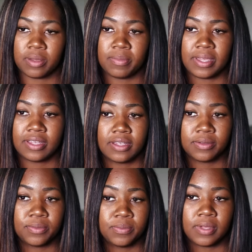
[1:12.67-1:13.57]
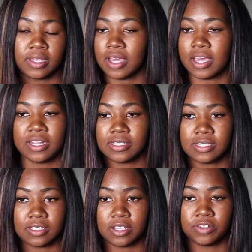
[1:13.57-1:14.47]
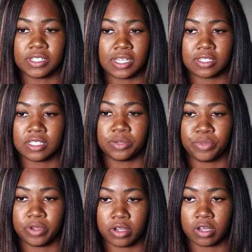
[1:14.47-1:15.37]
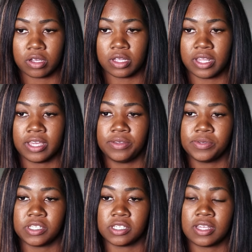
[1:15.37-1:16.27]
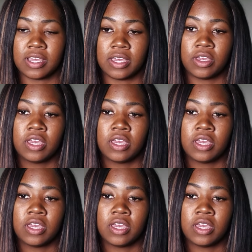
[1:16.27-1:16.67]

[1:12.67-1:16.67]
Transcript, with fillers: I met him, I didn't notice like a temper at all. Like he was just like